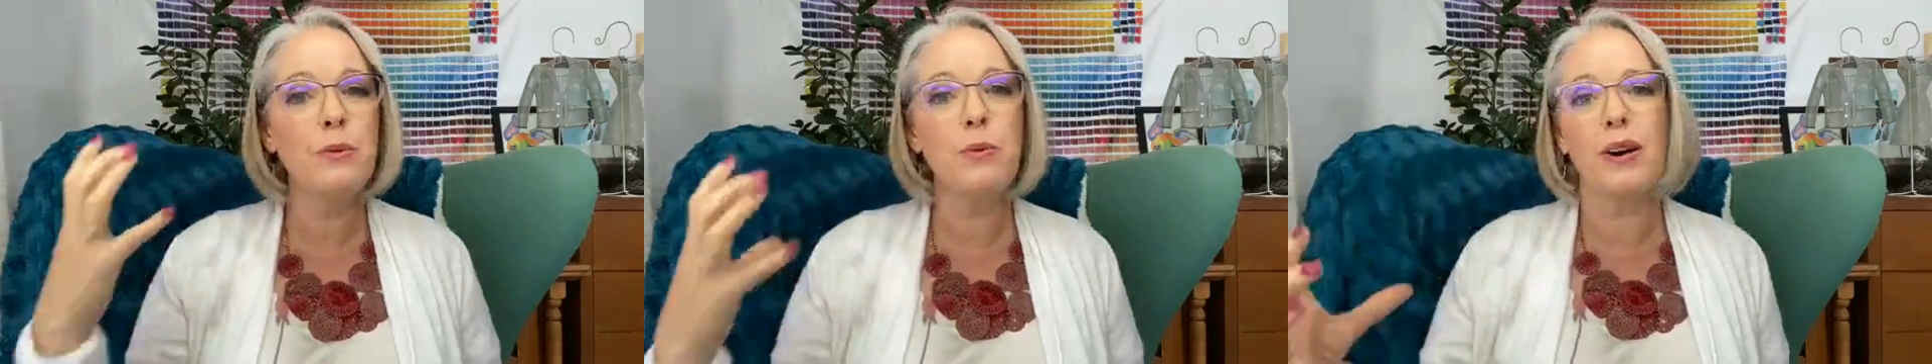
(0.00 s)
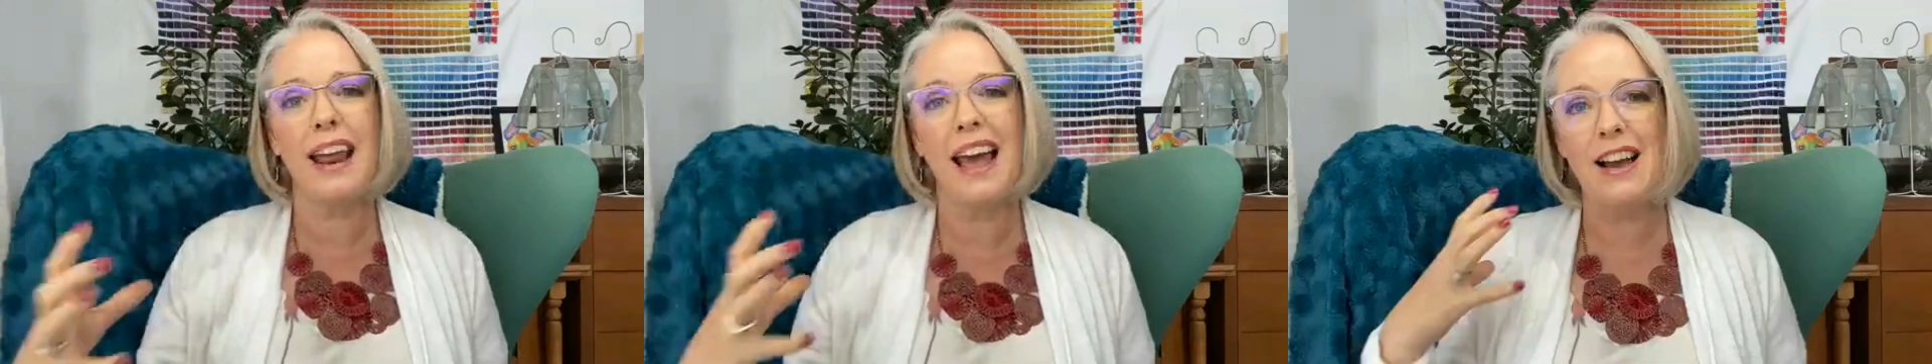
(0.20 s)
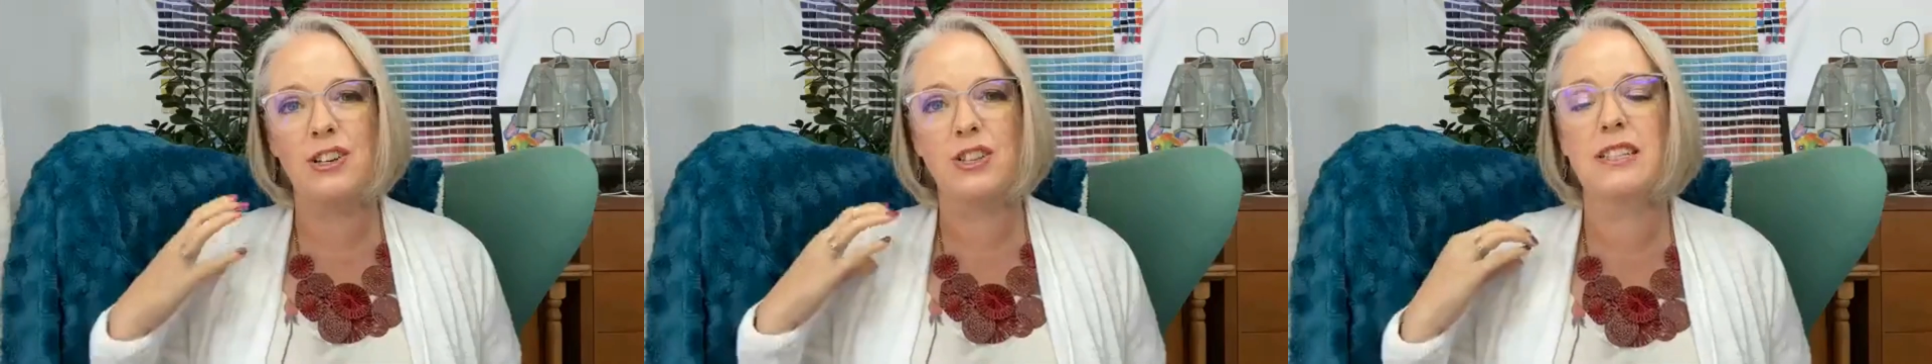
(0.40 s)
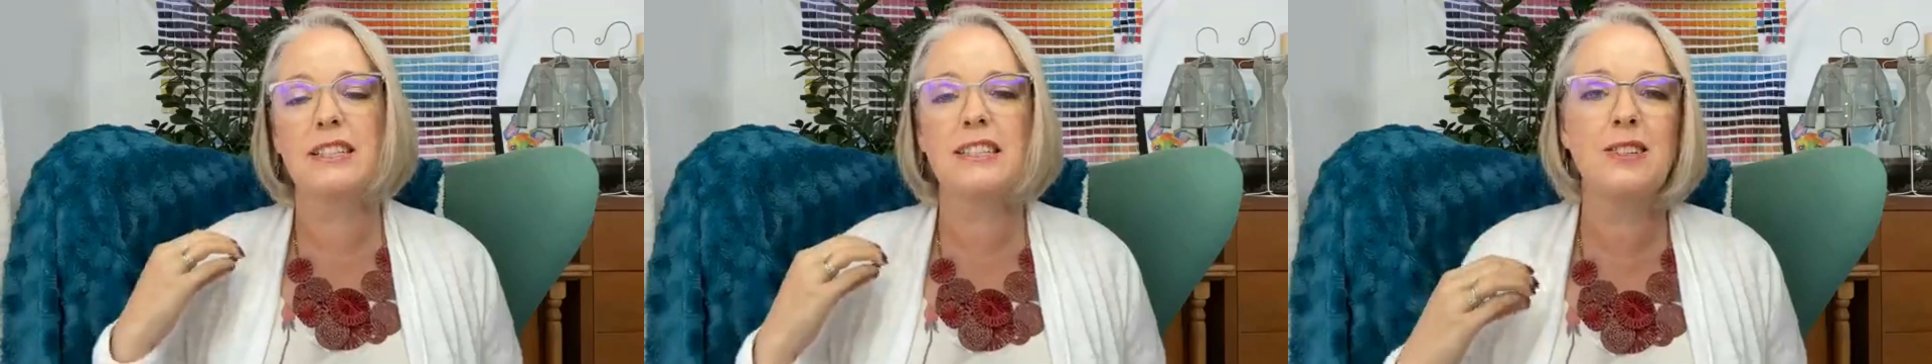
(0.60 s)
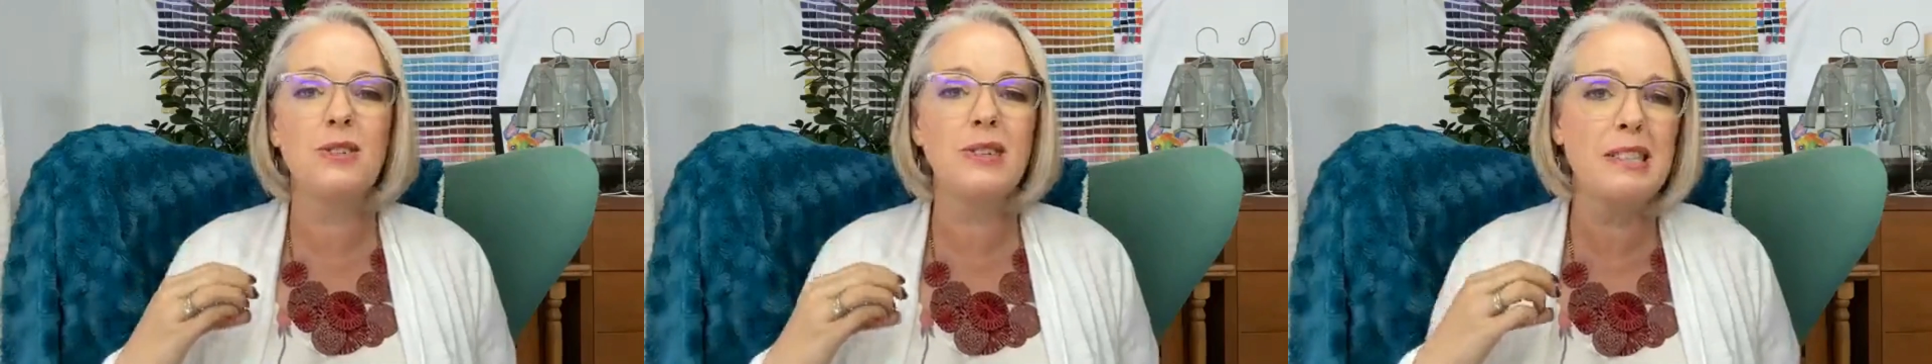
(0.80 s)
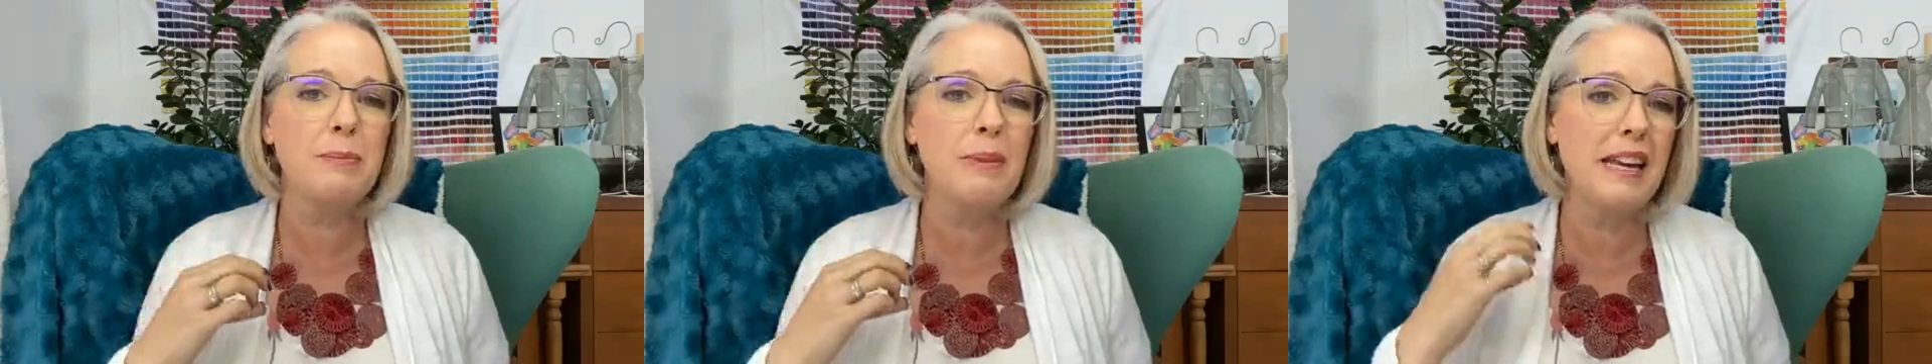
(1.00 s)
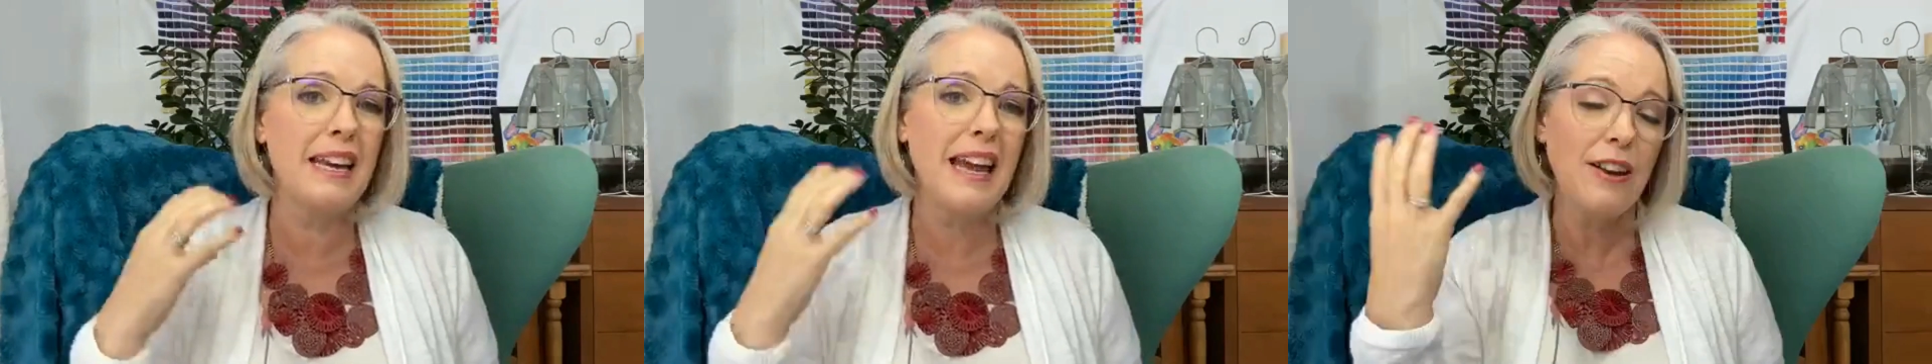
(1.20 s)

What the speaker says: what actually suits me,